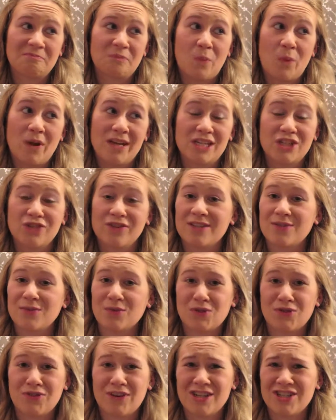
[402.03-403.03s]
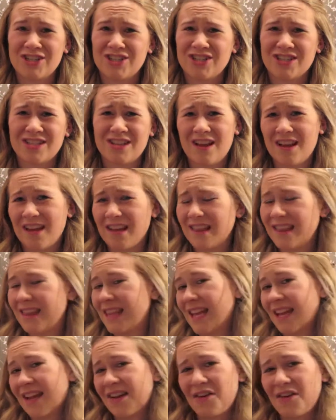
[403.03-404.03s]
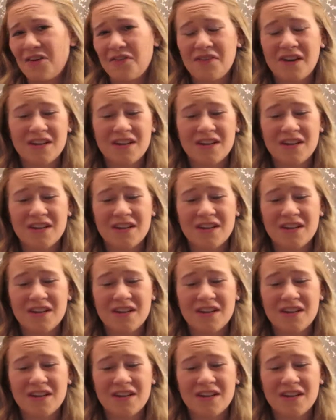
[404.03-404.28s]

wedding dress alterations that I can think of.